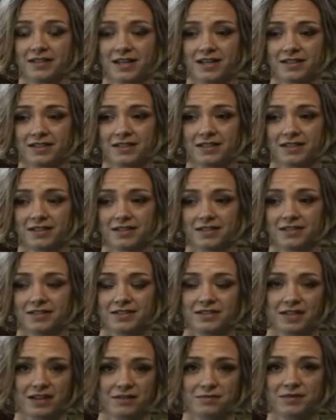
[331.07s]
That's a
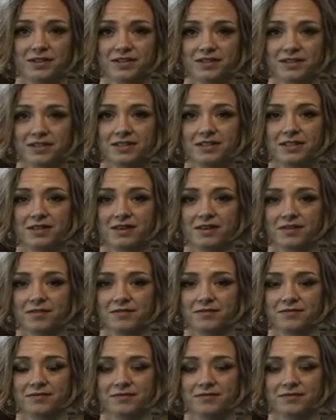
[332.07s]
segment of,